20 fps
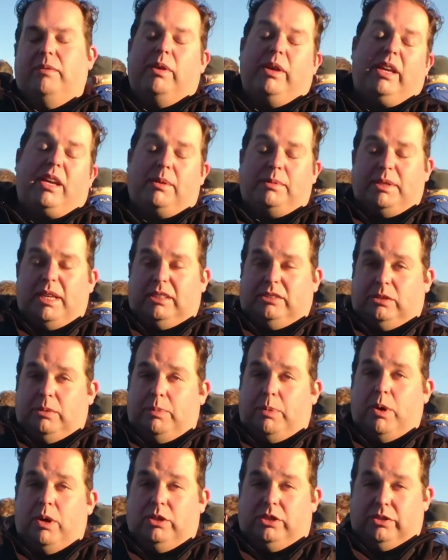really comes out and
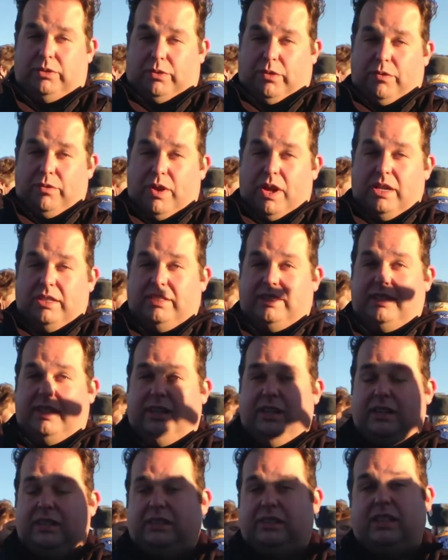supports it for
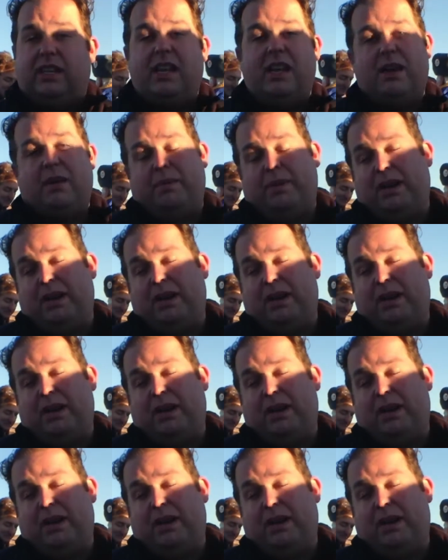volunteers, but